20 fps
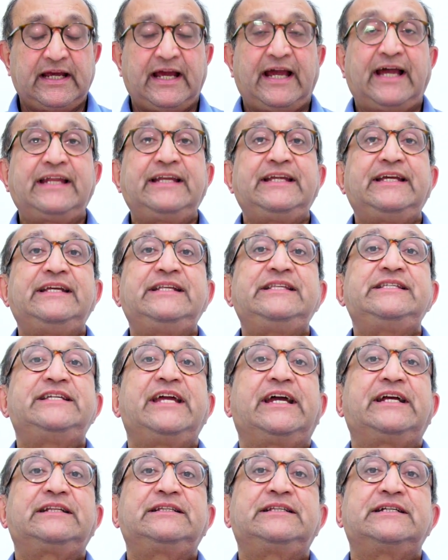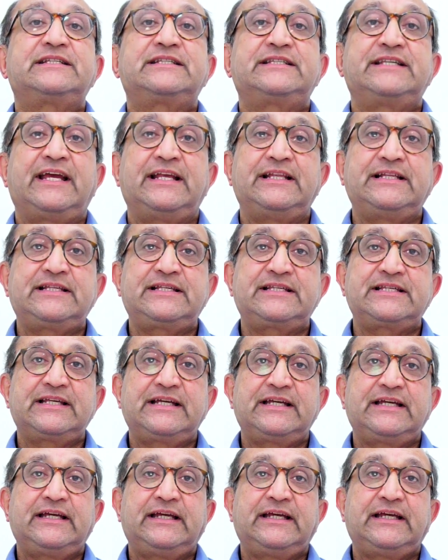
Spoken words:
and inject the cells